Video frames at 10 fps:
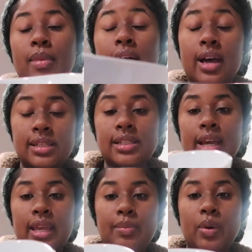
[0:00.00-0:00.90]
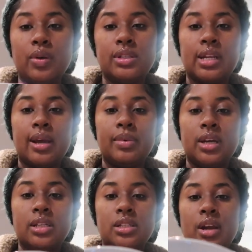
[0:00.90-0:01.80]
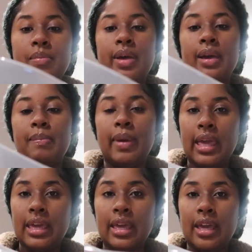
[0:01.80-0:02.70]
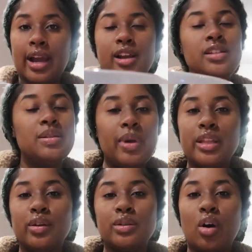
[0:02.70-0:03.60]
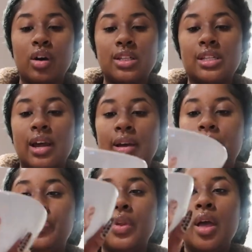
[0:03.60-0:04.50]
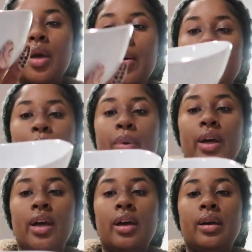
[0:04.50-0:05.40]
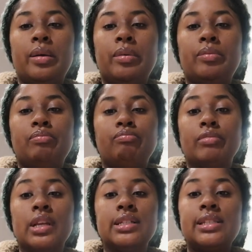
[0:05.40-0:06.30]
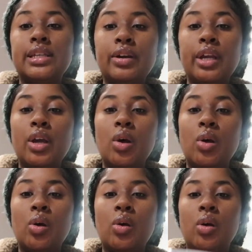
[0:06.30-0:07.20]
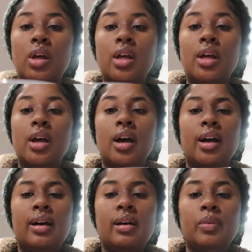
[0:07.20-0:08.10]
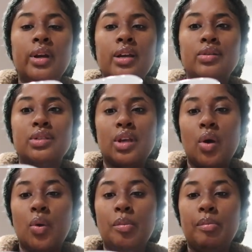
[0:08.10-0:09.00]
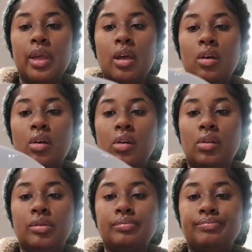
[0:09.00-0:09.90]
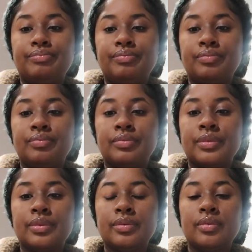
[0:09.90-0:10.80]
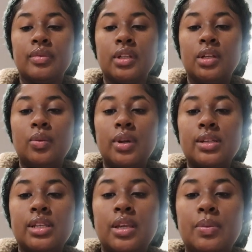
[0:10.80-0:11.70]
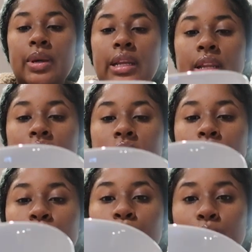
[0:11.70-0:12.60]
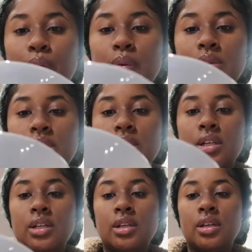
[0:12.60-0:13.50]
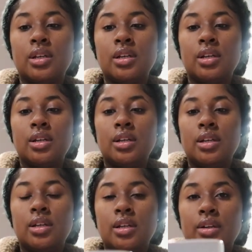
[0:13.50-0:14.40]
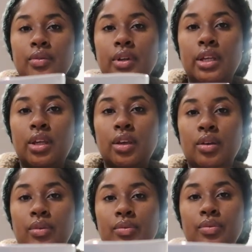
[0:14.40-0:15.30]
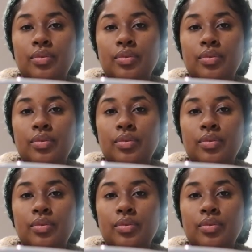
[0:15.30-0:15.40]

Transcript: my acai bowls that I'm gonna start back making. I used to make those all the time, but um, cereal, um, what else? Oatmeal, what else can you put in here? Fruit. Really cute.